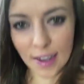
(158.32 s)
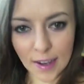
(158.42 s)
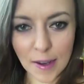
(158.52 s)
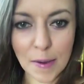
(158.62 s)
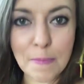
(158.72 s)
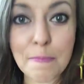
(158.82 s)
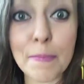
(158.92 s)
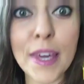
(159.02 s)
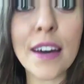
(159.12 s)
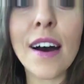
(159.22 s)

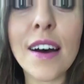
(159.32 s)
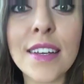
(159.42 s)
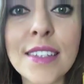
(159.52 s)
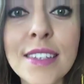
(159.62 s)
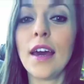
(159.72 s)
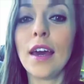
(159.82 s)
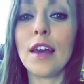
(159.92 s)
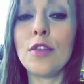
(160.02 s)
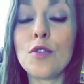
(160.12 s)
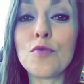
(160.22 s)
um, because
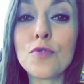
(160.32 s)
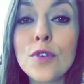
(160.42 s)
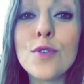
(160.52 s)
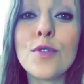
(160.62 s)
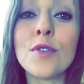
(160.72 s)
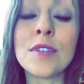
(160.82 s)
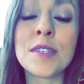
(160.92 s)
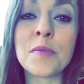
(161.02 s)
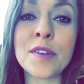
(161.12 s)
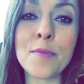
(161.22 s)
in the
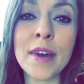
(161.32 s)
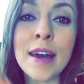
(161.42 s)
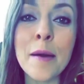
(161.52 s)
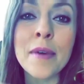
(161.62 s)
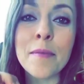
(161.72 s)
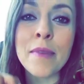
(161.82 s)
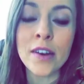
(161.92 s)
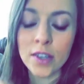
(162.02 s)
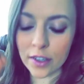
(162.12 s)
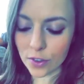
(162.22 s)
rules, when you become an
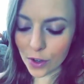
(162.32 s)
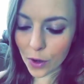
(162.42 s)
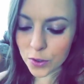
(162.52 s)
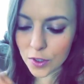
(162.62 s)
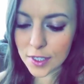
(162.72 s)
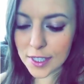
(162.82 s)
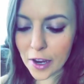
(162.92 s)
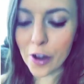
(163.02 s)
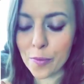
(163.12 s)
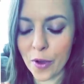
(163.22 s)
American, you go to the
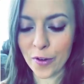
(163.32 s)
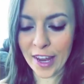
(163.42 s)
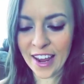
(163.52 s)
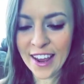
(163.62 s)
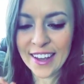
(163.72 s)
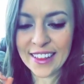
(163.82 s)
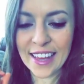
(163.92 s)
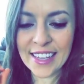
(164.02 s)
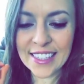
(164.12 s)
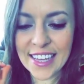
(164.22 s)
ceremony.
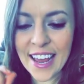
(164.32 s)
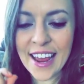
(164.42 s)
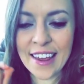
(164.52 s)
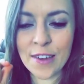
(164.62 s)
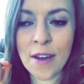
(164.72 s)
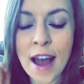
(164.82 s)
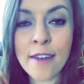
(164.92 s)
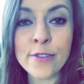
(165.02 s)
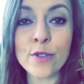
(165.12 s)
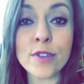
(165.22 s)
They say you
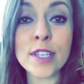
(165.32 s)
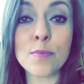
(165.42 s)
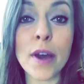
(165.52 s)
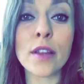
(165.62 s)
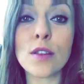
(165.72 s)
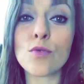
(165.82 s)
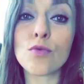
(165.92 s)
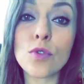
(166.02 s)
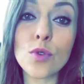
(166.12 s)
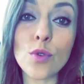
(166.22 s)
have to respect the
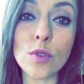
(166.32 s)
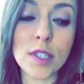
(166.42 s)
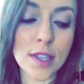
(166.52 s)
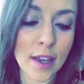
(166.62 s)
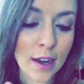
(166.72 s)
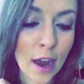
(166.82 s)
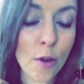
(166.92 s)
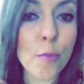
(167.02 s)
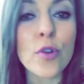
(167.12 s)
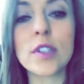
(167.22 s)
rules and
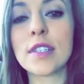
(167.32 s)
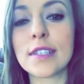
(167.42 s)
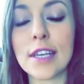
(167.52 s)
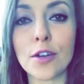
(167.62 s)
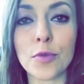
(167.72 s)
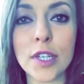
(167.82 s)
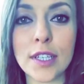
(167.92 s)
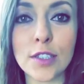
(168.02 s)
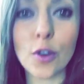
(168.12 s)
how important the ceremony is.